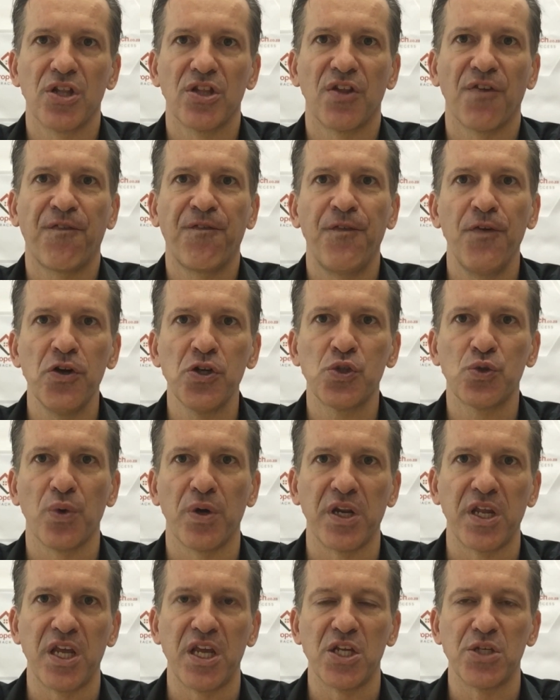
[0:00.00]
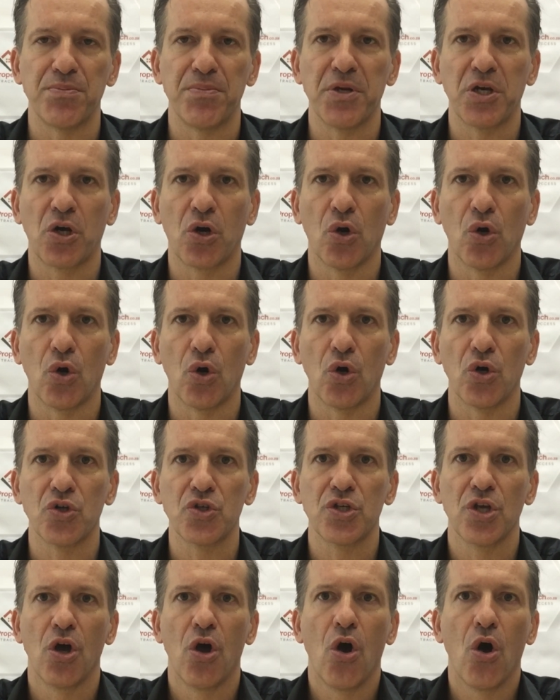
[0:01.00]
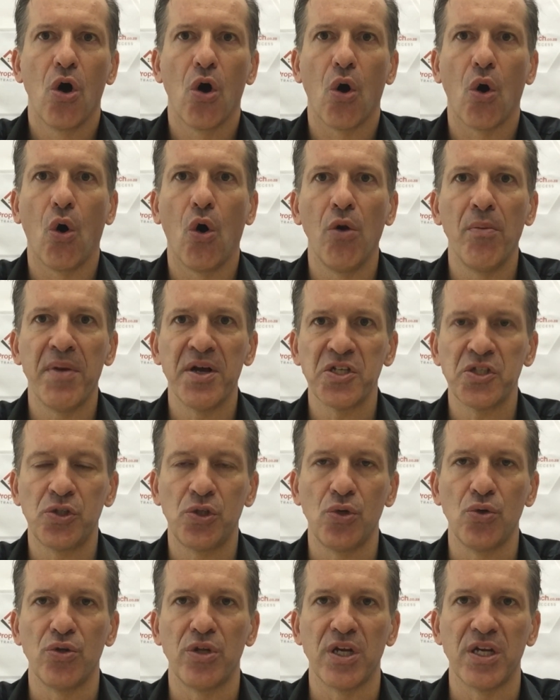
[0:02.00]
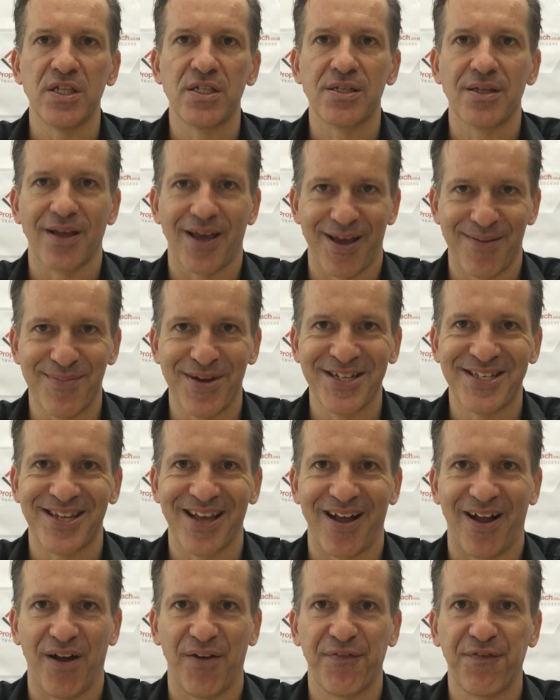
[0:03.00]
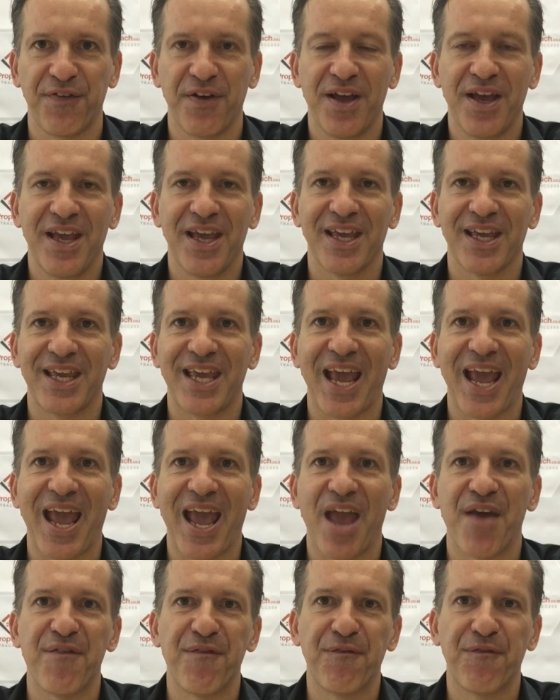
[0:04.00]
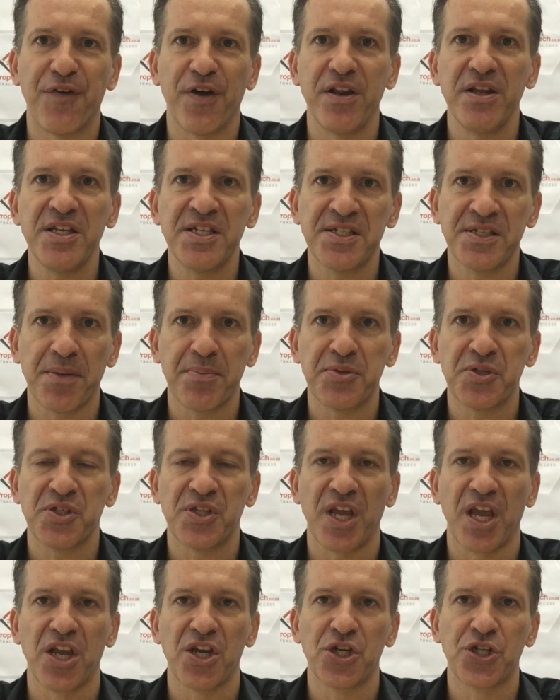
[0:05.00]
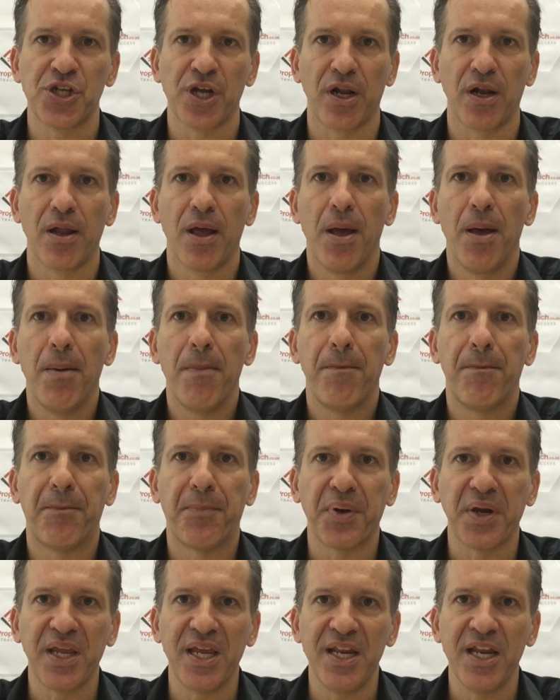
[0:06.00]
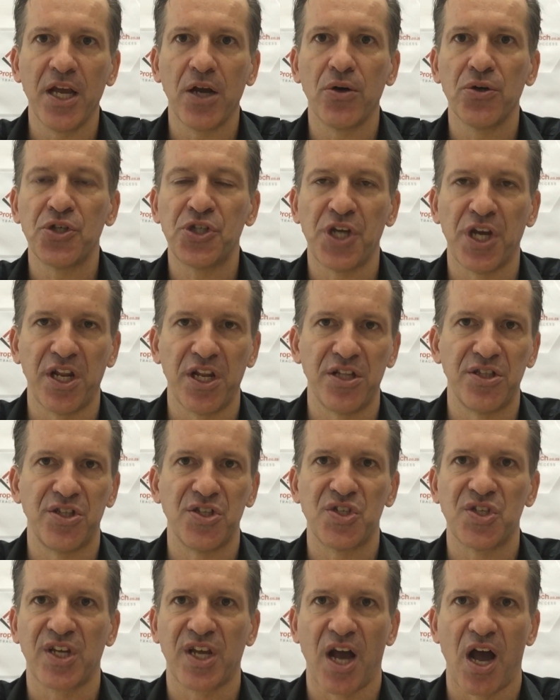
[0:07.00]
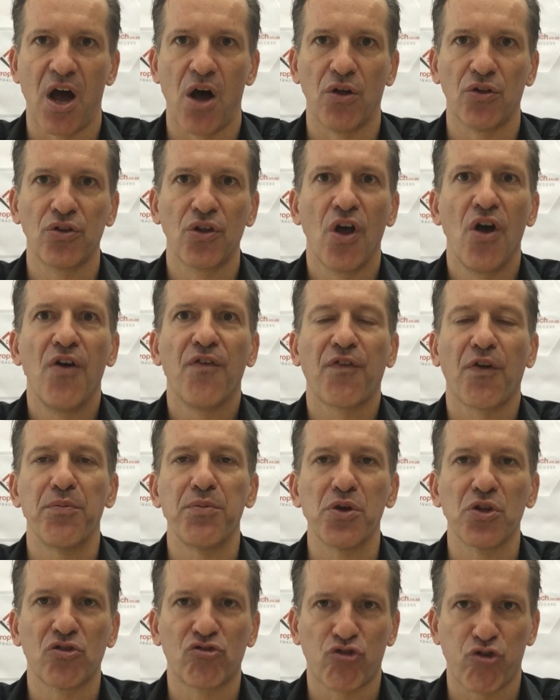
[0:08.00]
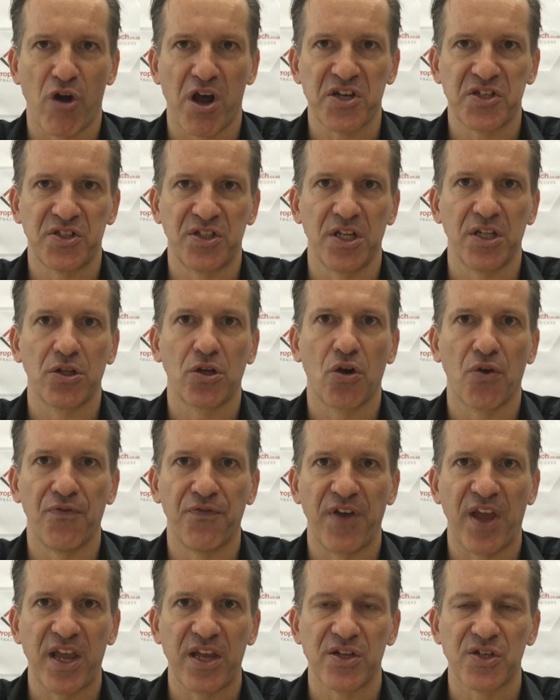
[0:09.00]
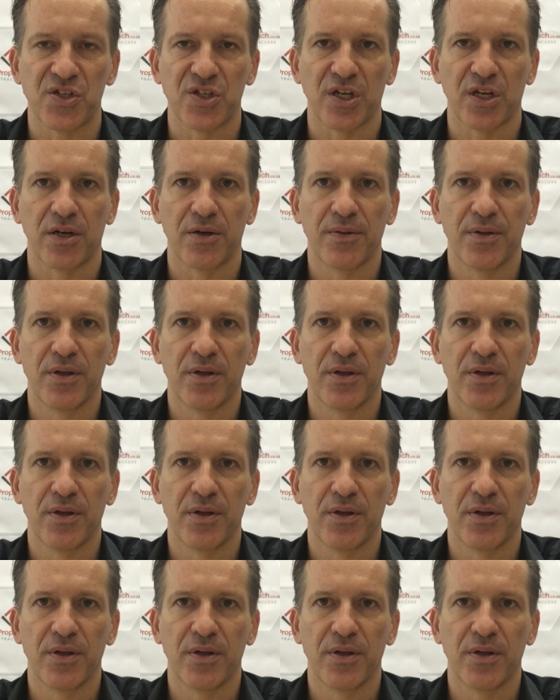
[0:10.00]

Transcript: The first one is because all my students and myself get a very substantial pre-negotiated discount from your trusted conveyancer.